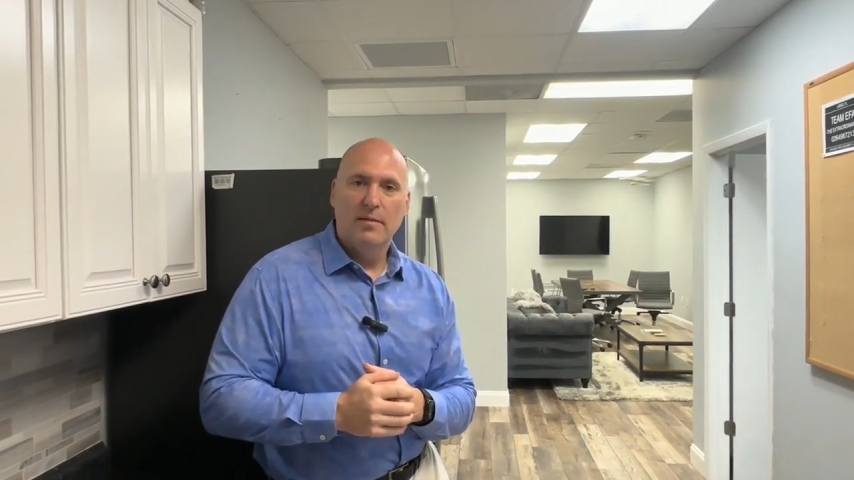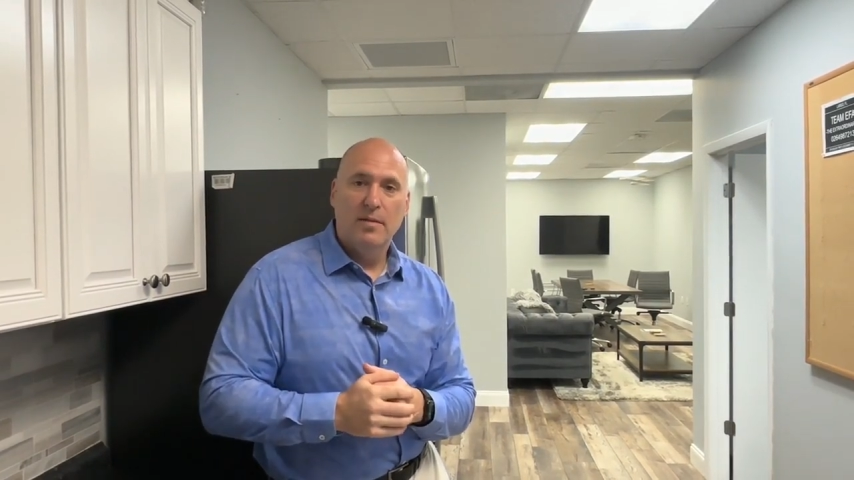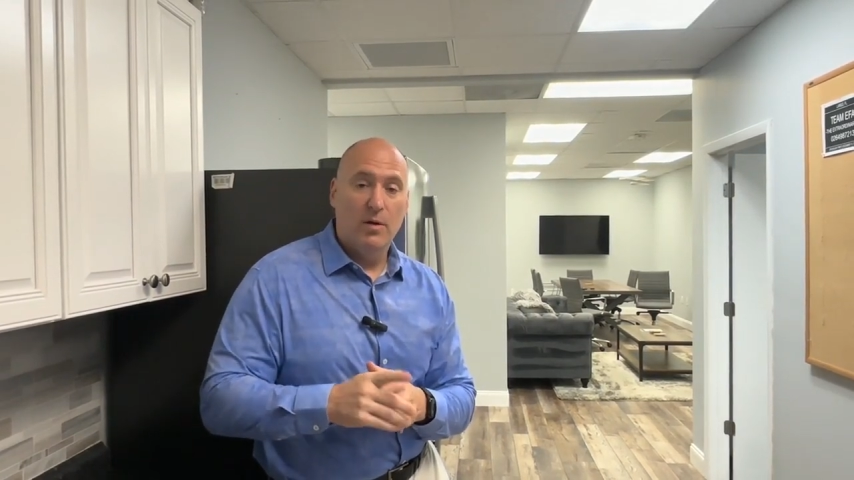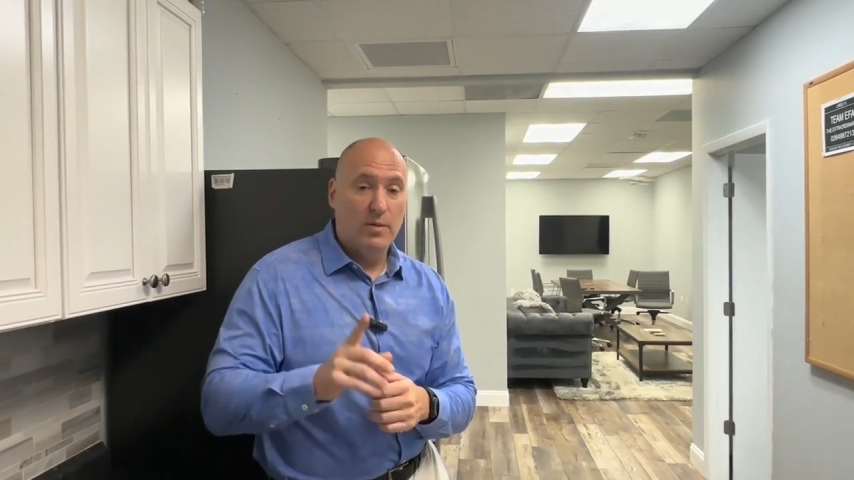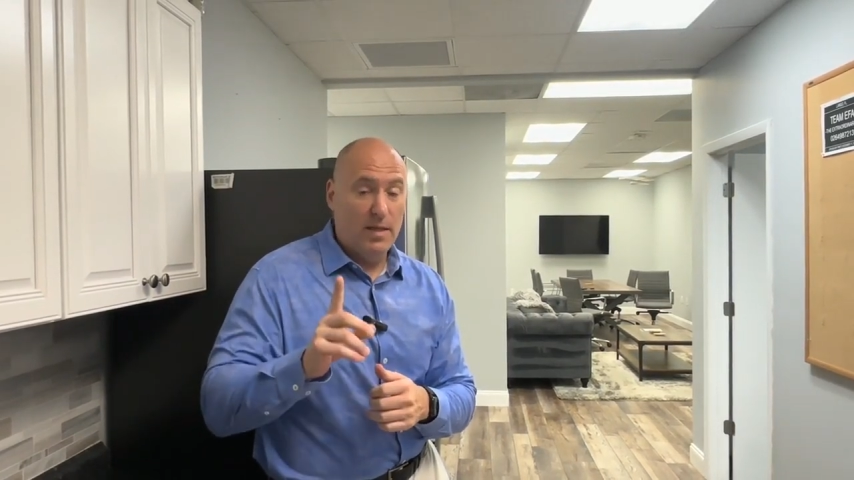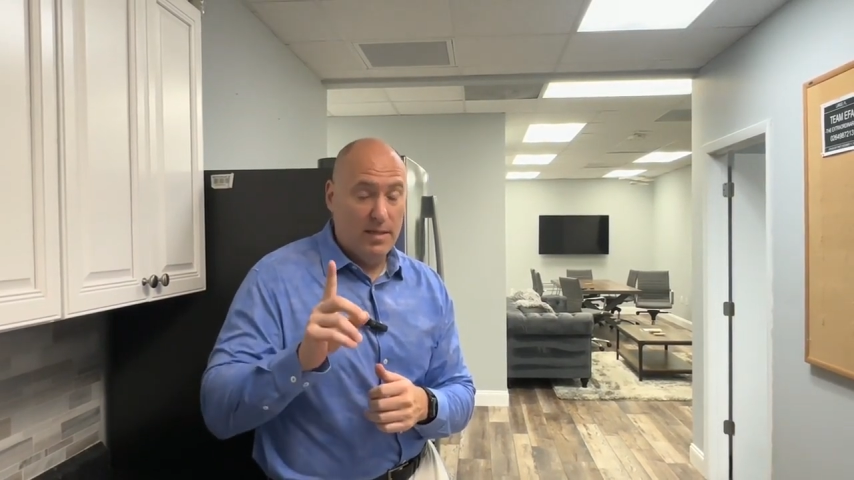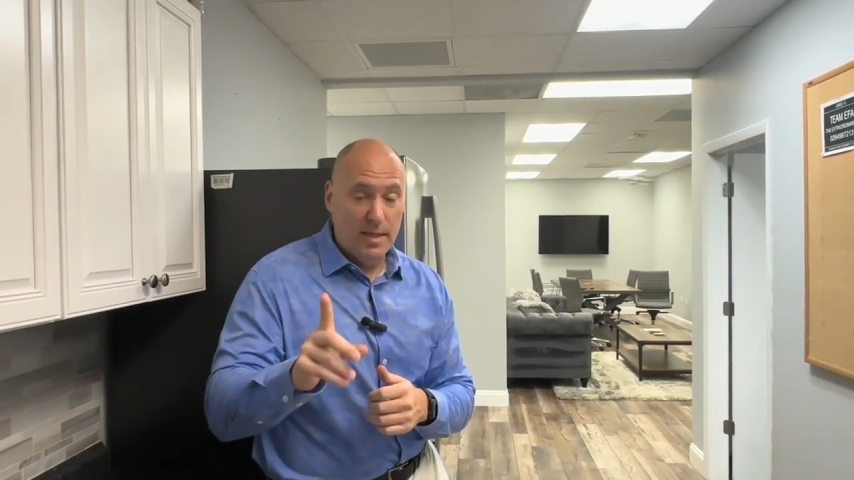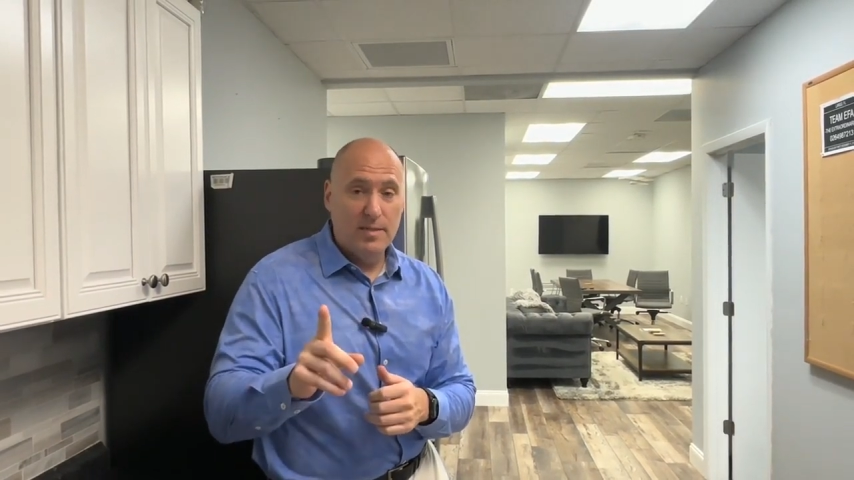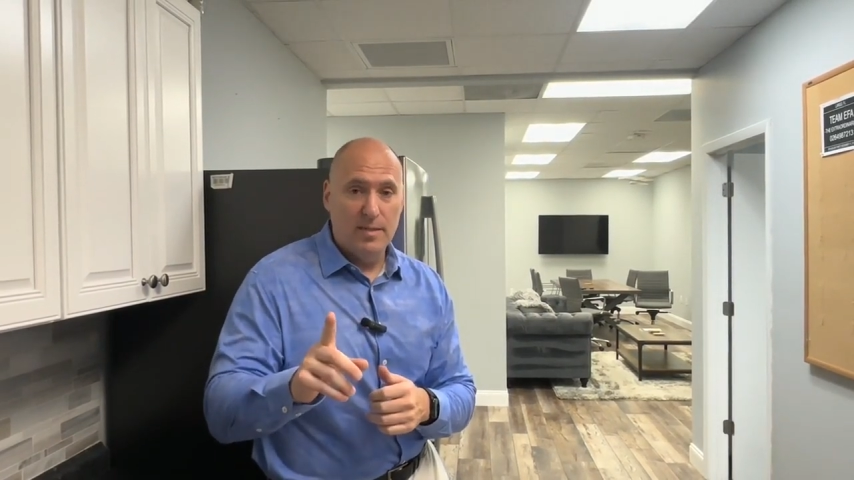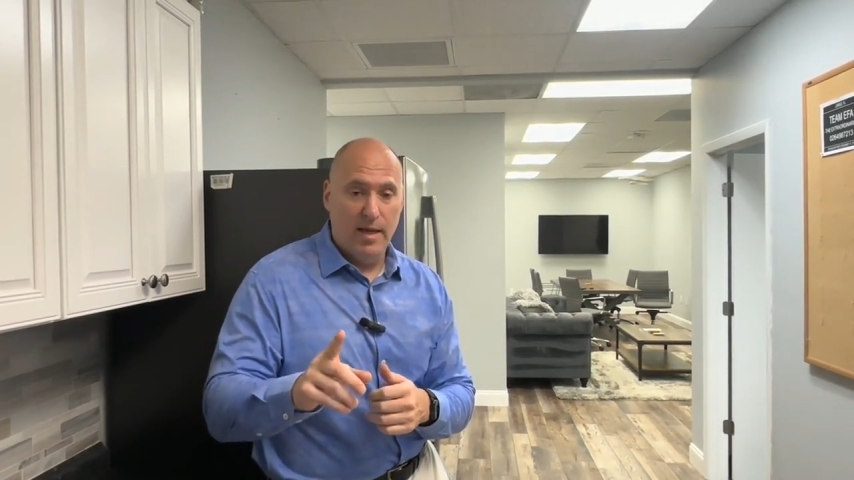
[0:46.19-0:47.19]
Tell you what they
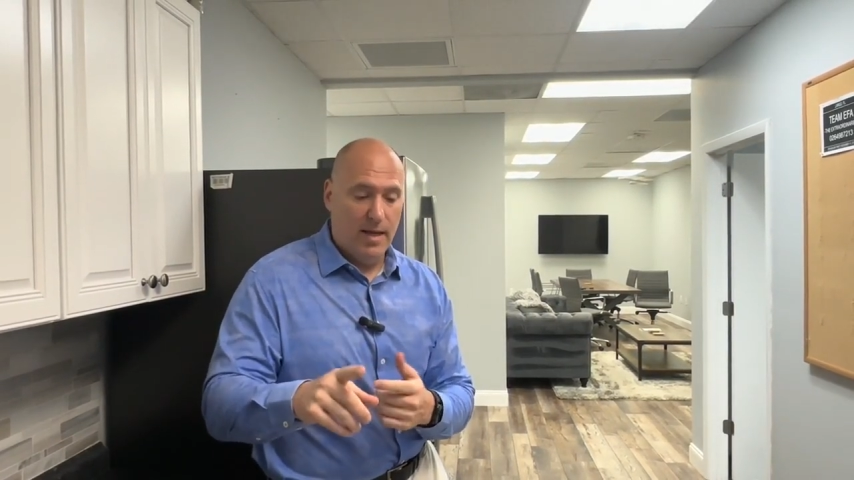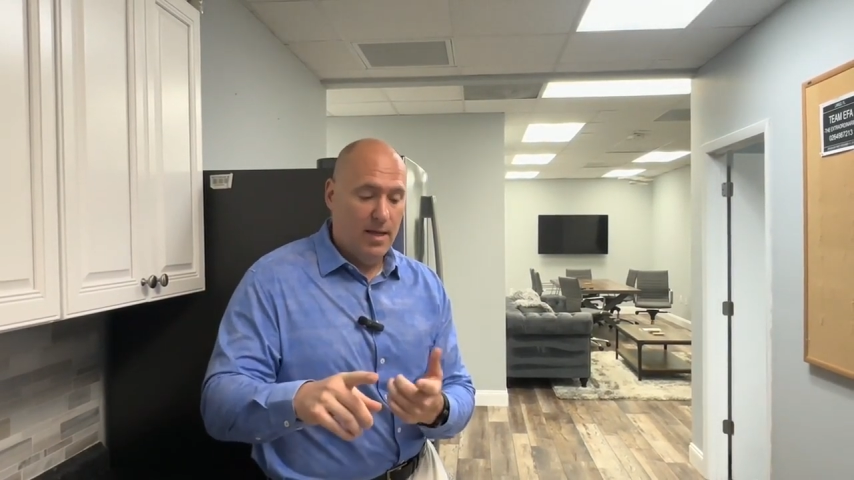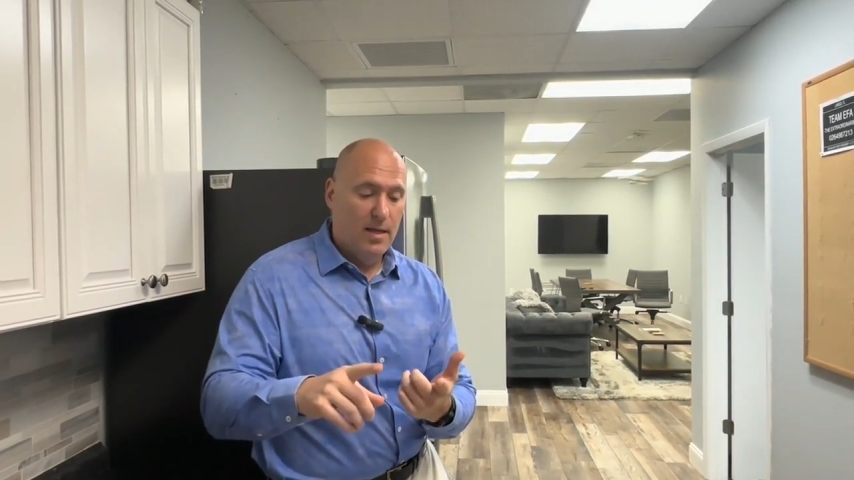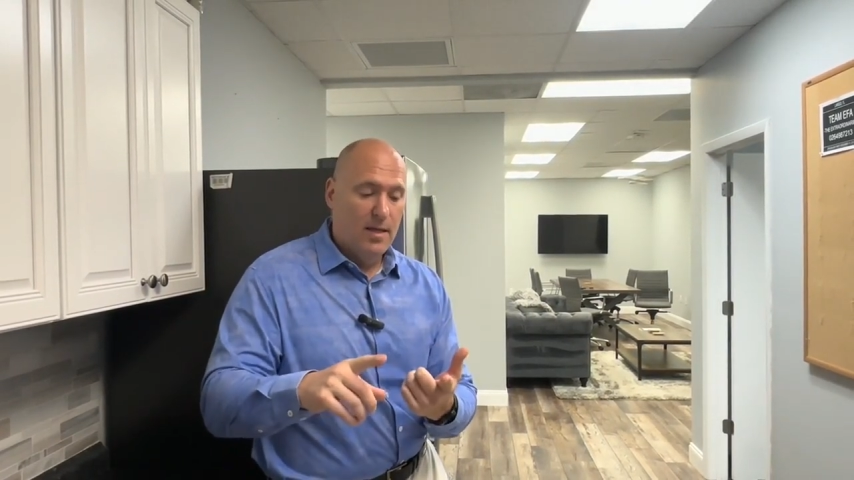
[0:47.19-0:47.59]
did say: